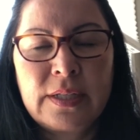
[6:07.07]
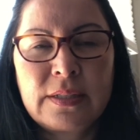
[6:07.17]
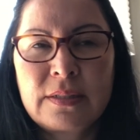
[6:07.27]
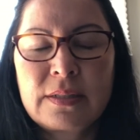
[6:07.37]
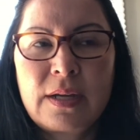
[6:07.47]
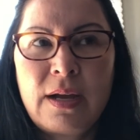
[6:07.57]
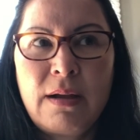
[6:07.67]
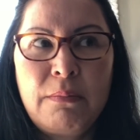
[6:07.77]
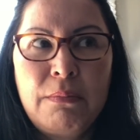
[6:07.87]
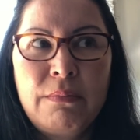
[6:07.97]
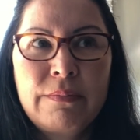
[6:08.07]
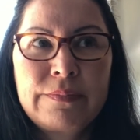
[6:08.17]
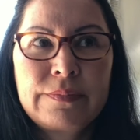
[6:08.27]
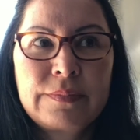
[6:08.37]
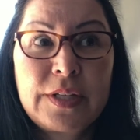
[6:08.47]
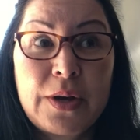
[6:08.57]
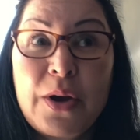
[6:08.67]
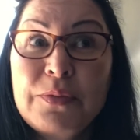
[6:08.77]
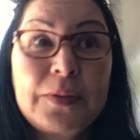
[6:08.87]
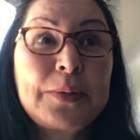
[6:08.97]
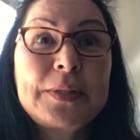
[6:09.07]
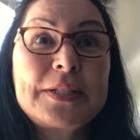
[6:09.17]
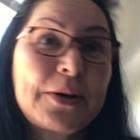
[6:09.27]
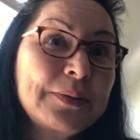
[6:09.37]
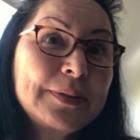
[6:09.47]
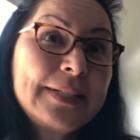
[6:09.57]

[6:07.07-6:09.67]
And hopefully we don't